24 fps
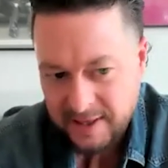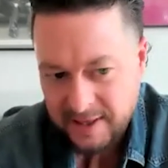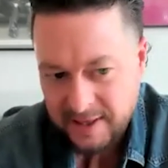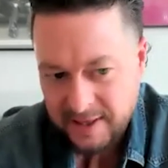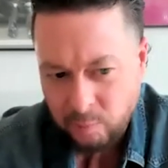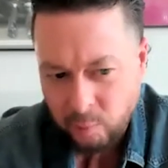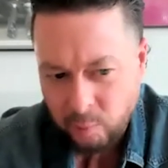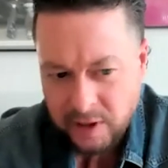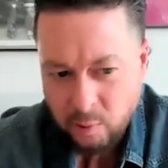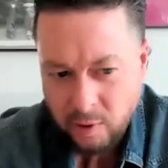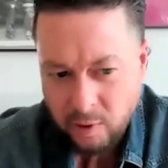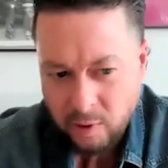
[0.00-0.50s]
And
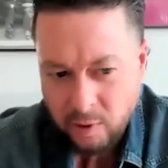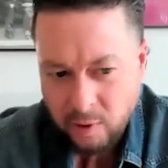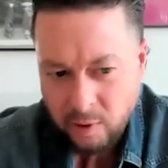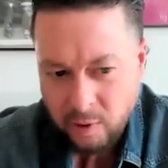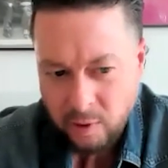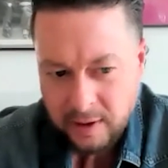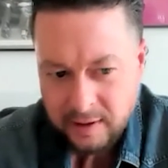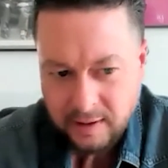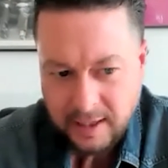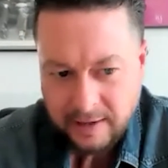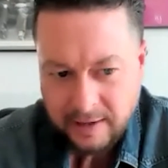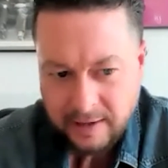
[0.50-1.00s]
then where do you
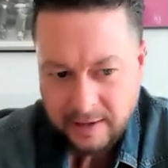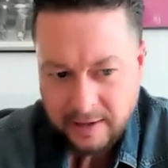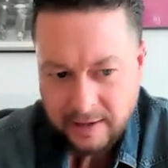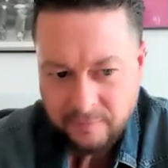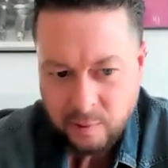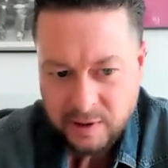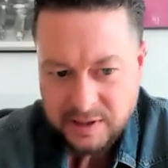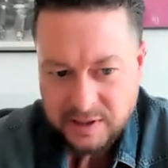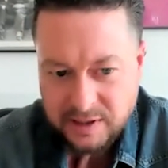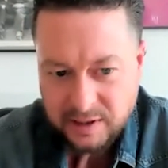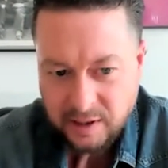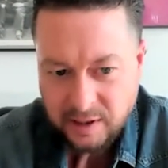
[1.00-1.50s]
want
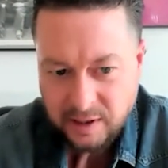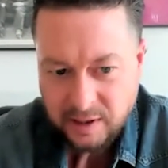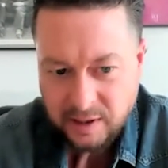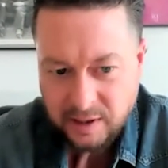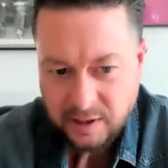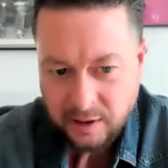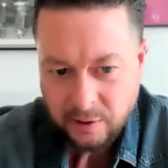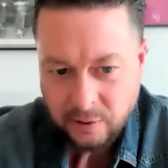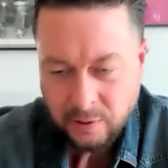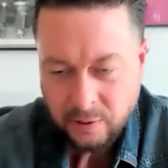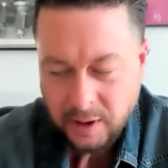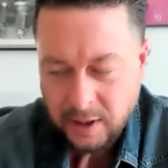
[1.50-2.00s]
everyone to
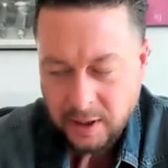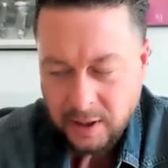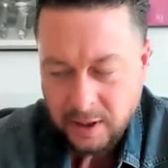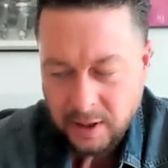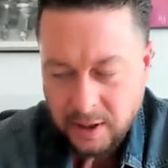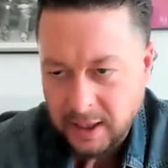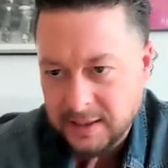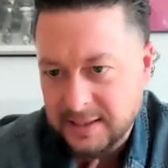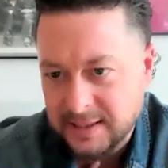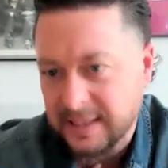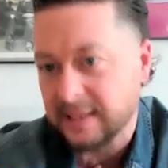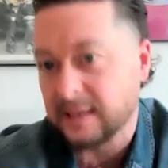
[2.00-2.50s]
go
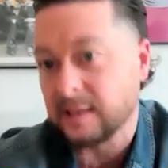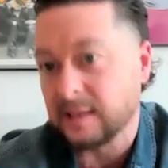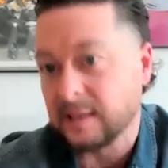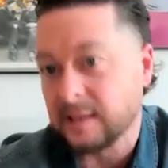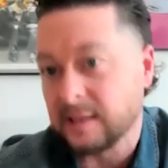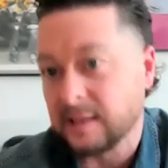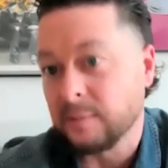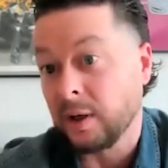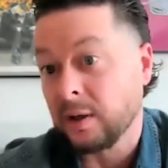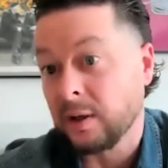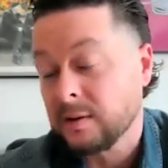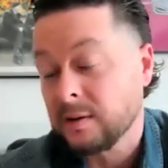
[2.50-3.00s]
to
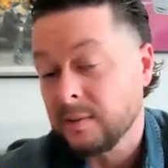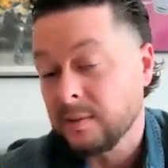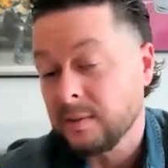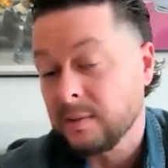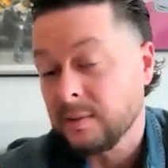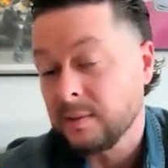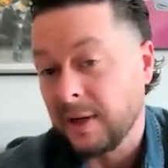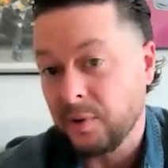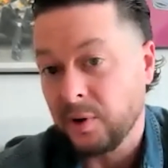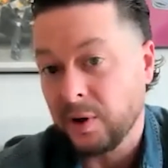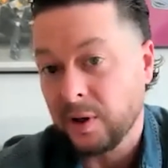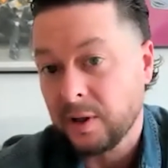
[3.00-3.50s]
get the book,
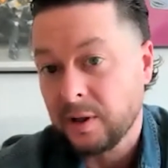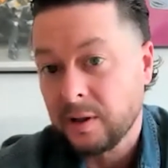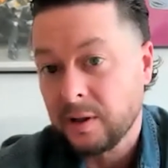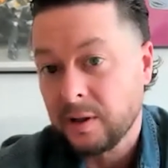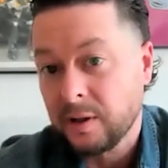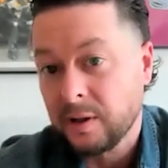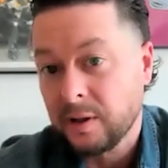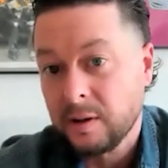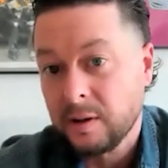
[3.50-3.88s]
to buy the book?